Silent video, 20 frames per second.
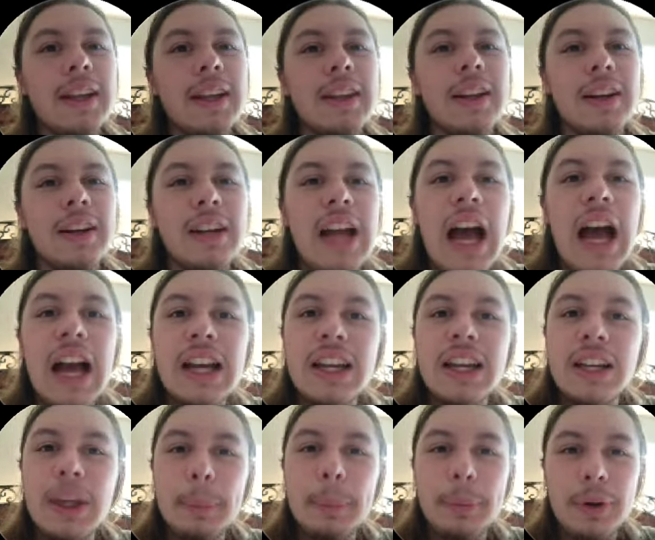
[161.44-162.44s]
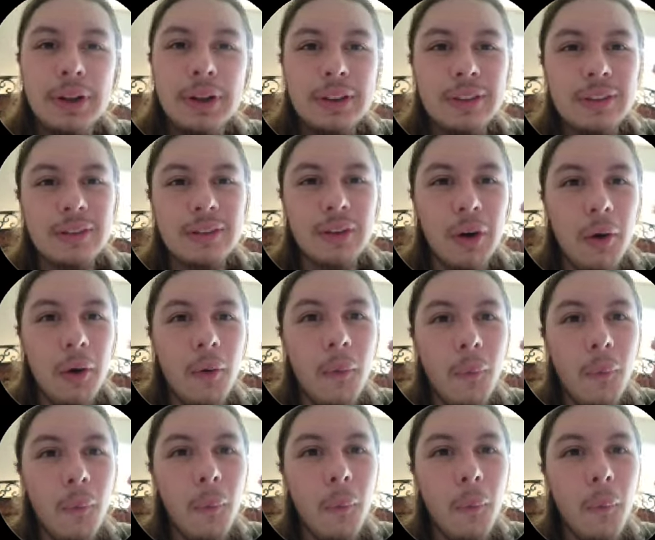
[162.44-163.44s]
They're not going to put
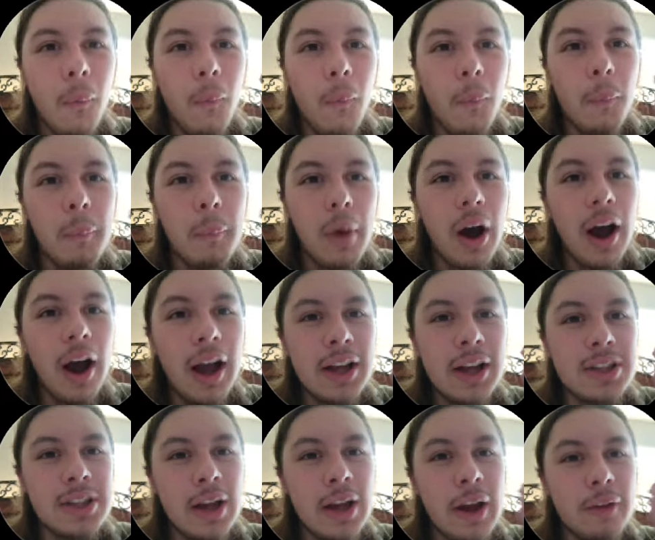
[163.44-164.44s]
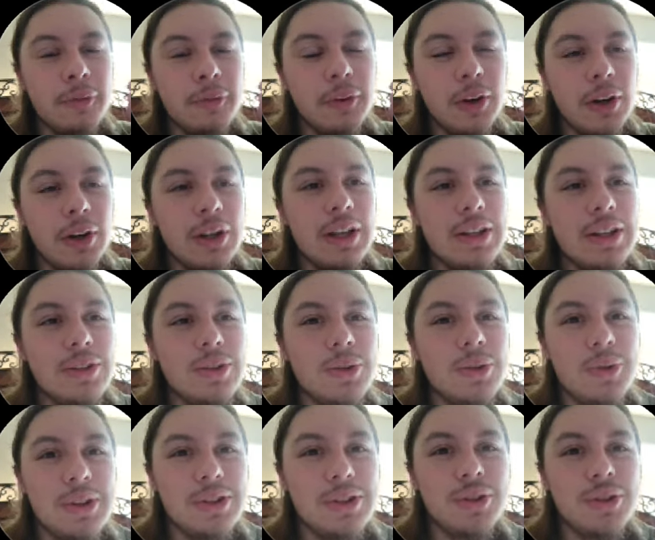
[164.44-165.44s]
so much effort
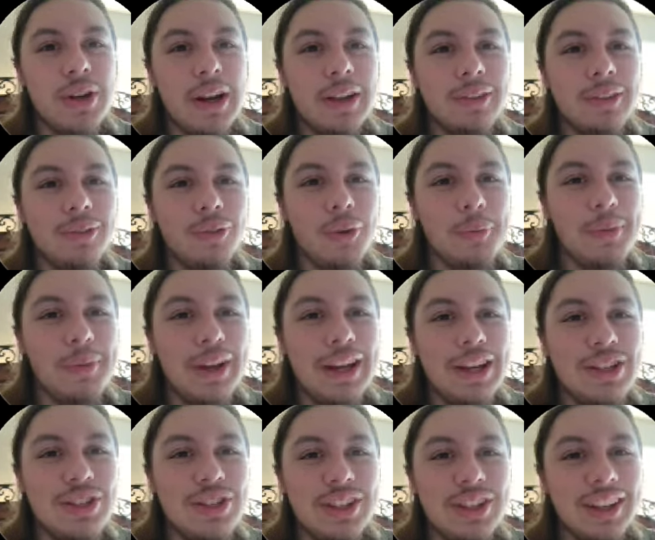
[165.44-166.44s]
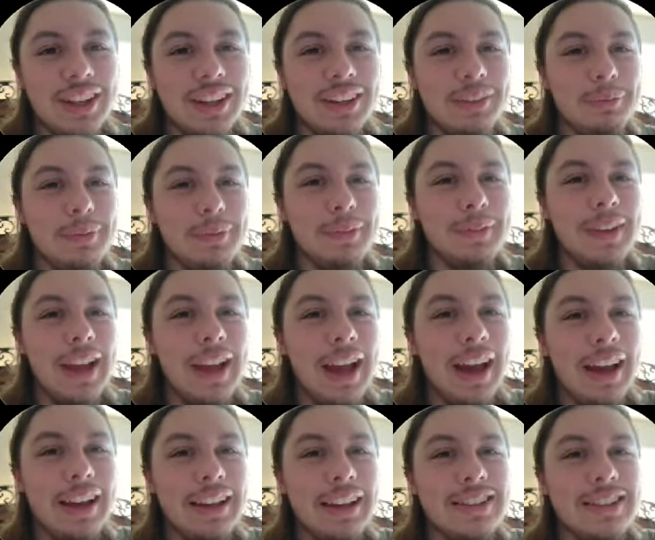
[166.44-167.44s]
into his transformation,
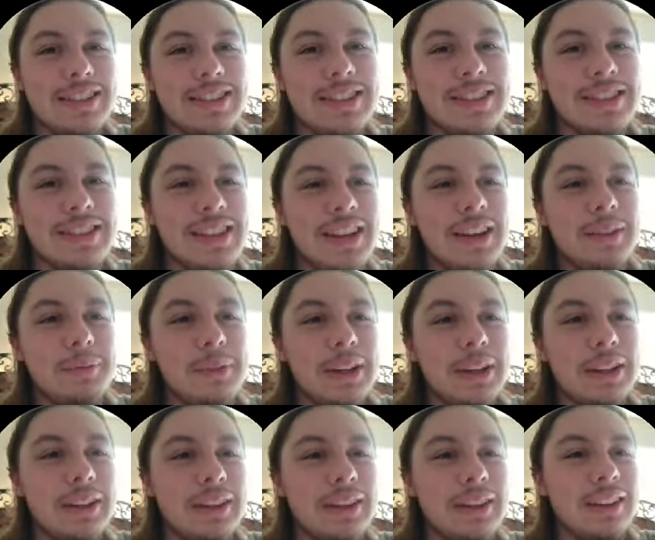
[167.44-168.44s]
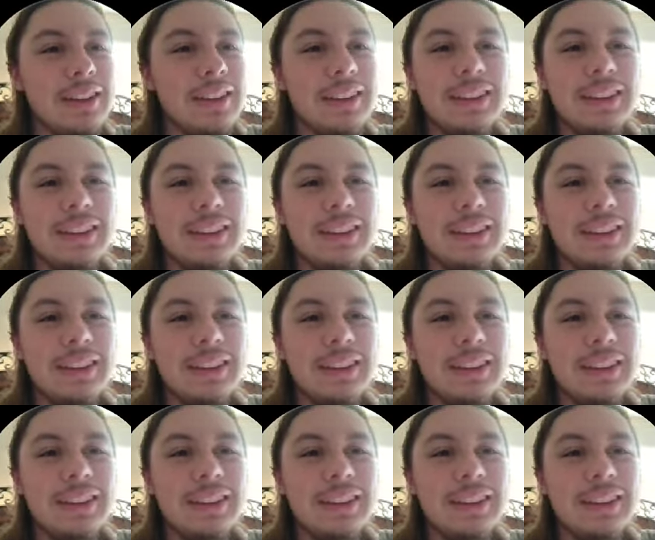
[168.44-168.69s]
guys because